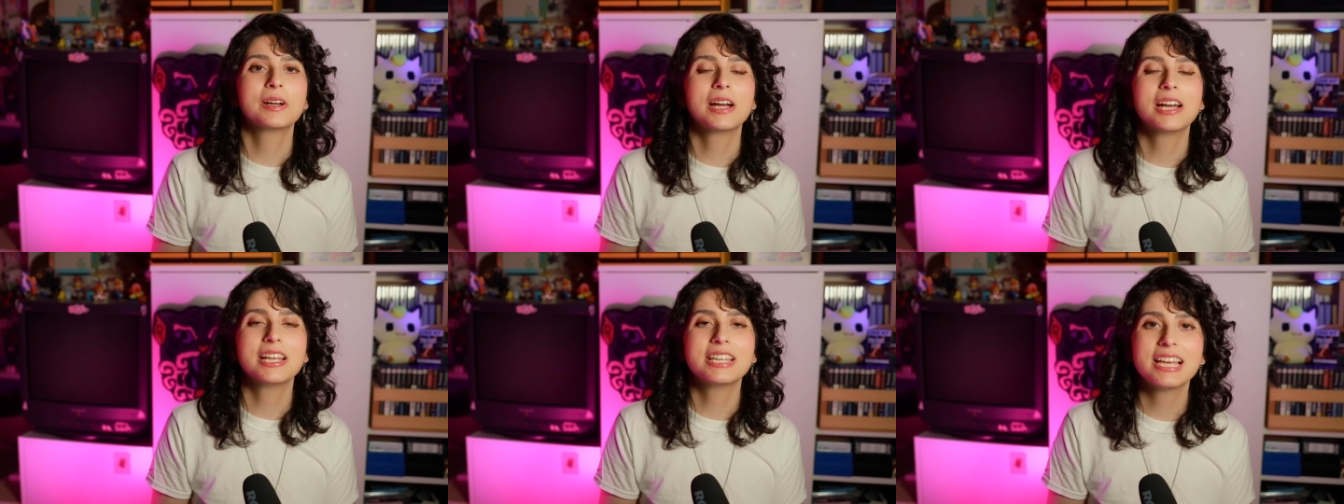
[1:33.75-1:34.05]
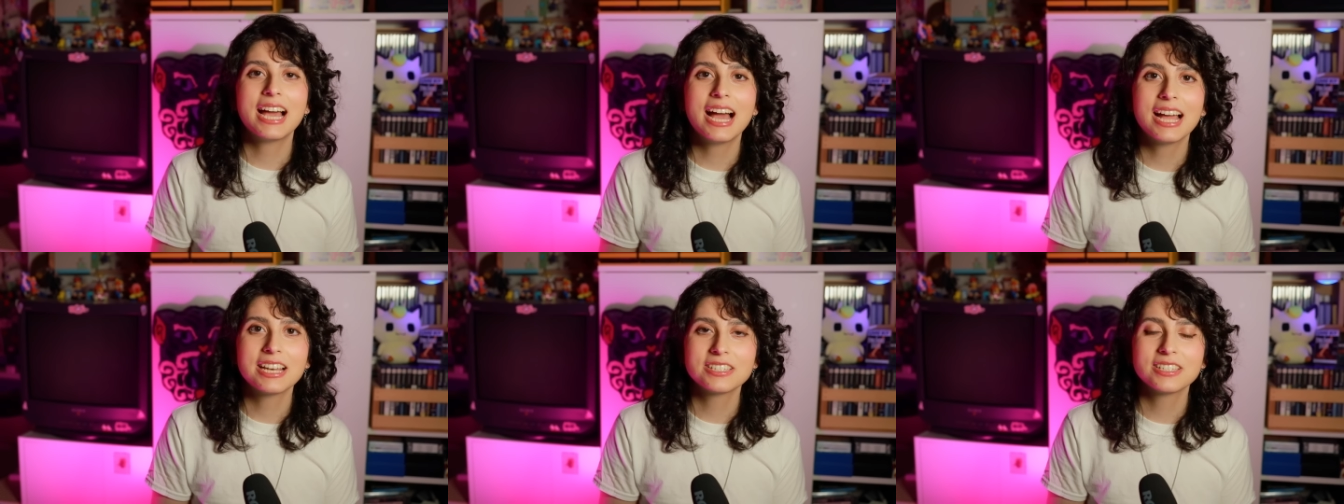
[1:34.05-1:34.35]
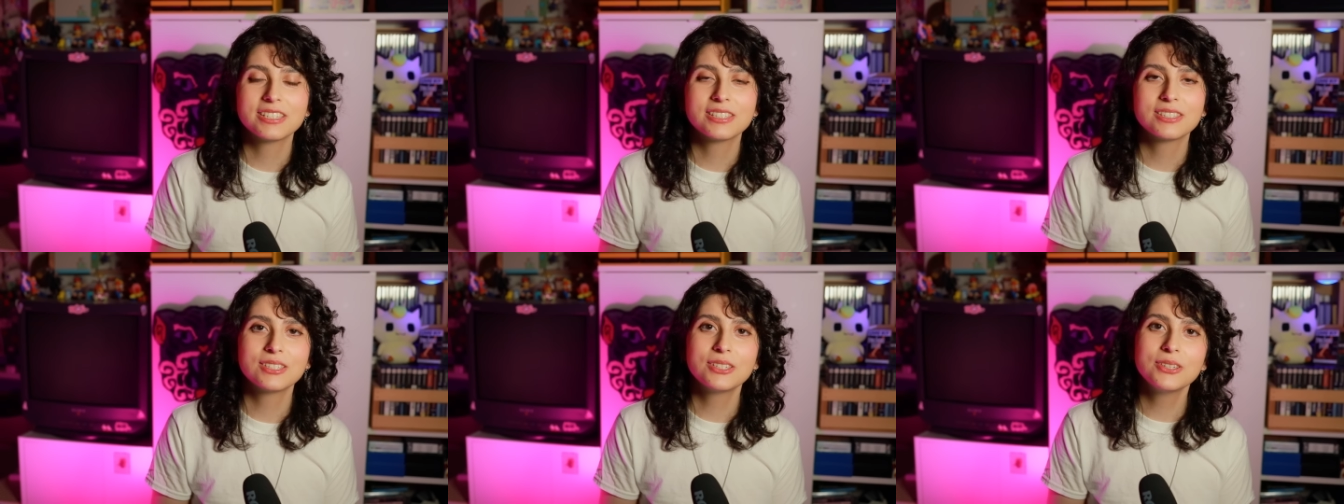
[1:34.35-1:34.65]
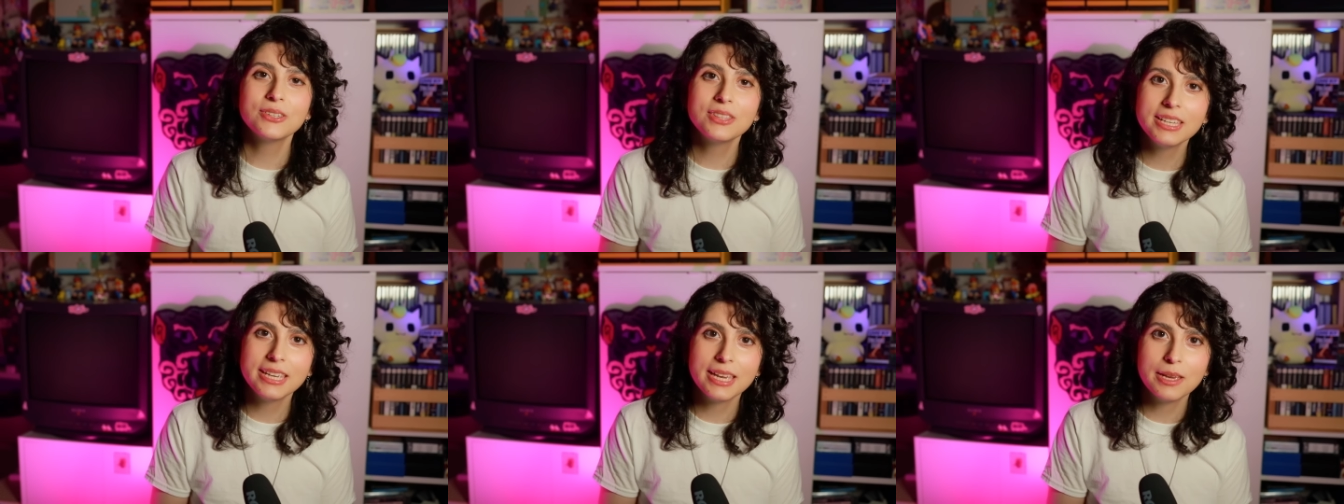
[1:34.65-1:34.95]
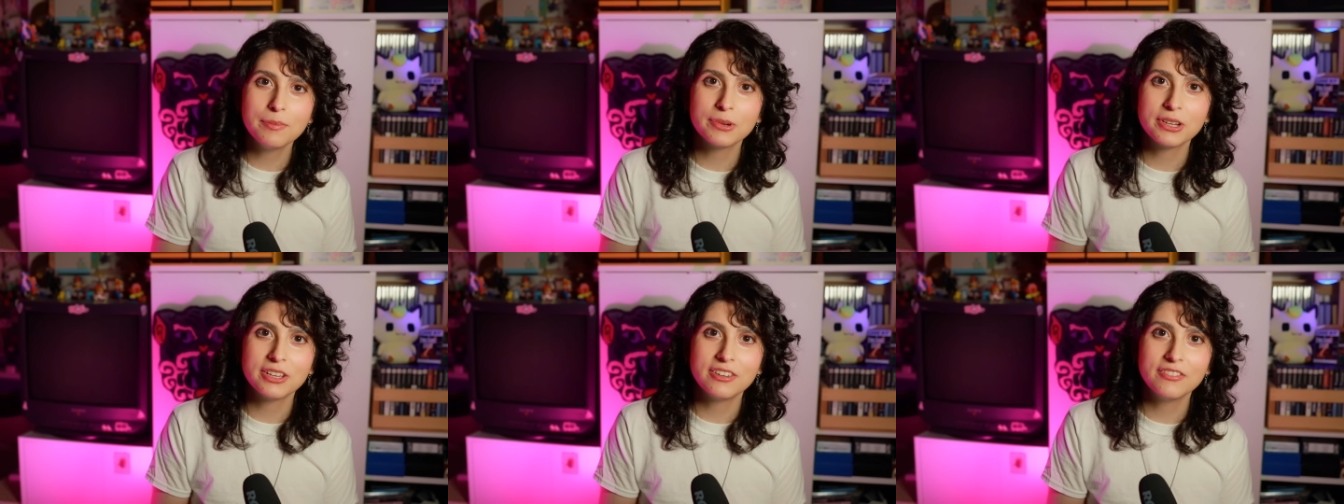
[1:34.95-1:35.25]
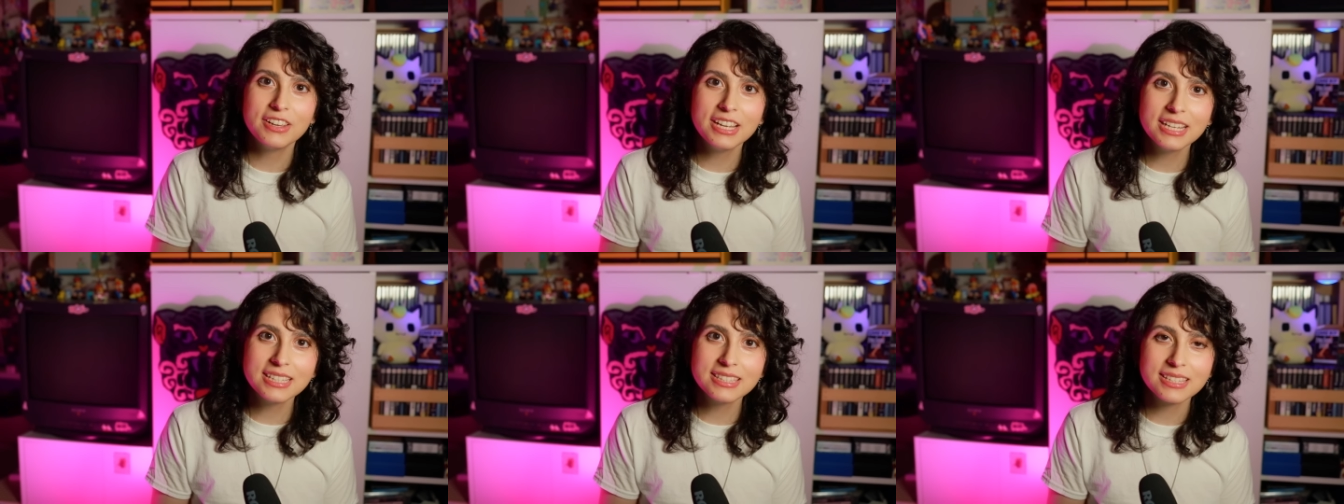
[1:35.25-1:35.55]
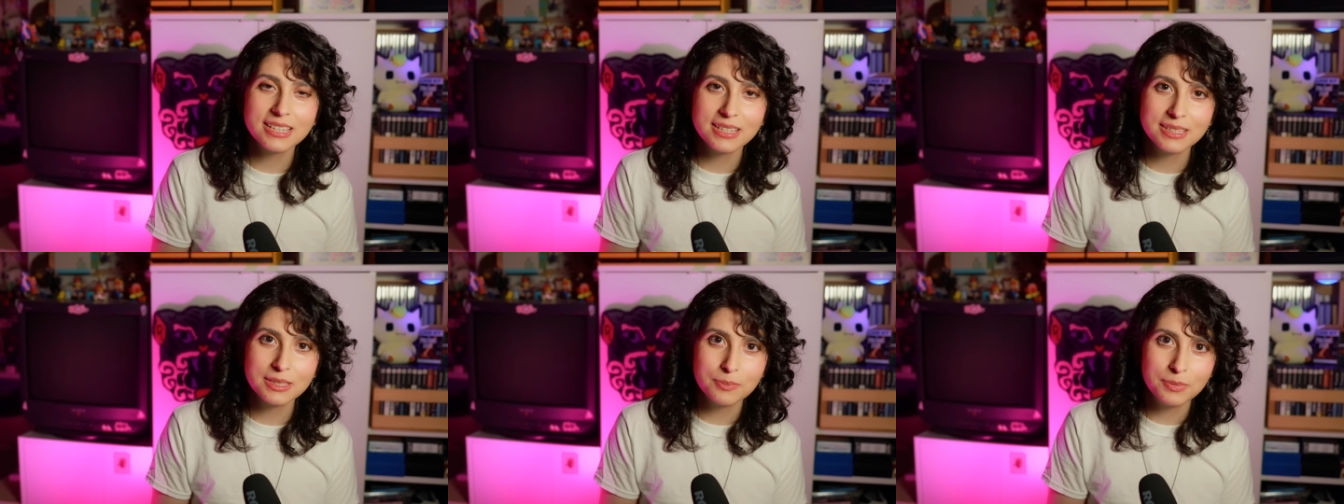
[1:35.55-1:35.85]
attaches to the Game Boy
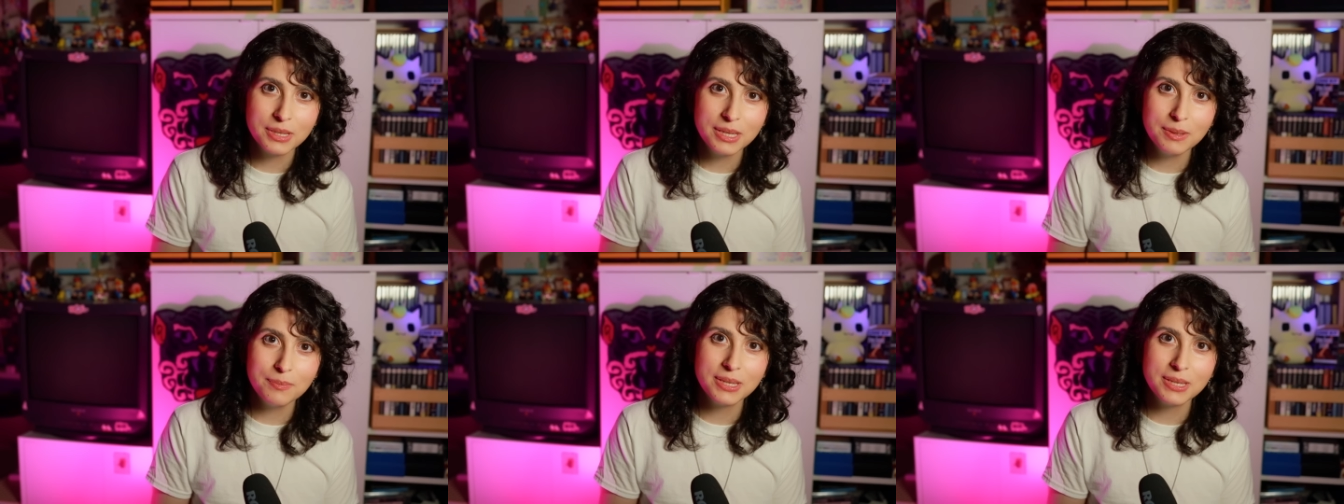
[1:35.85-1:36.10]
Advance SP